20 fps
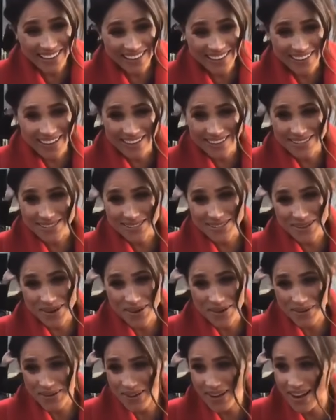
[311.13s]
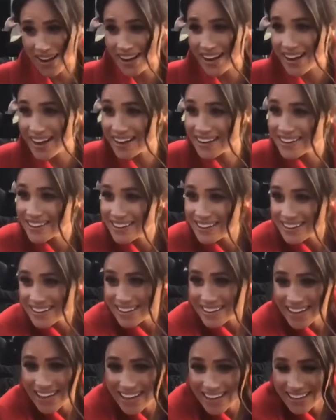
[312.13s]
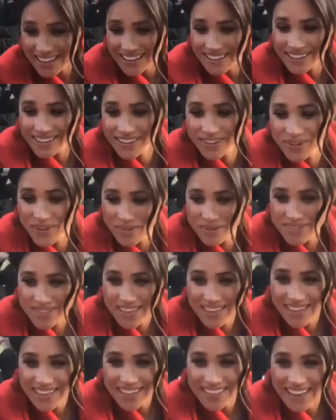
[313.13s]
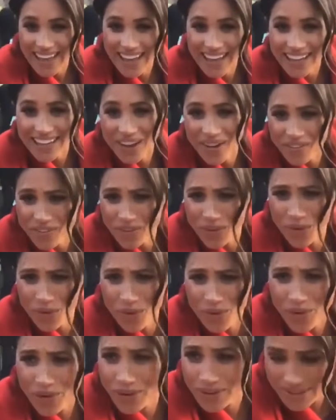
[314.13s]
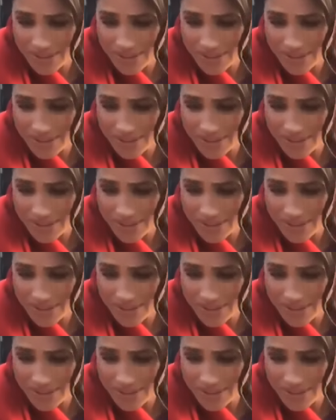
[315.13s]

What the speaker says: upper lip and a love of corgis, they wouldn't be saying she dominates Harry.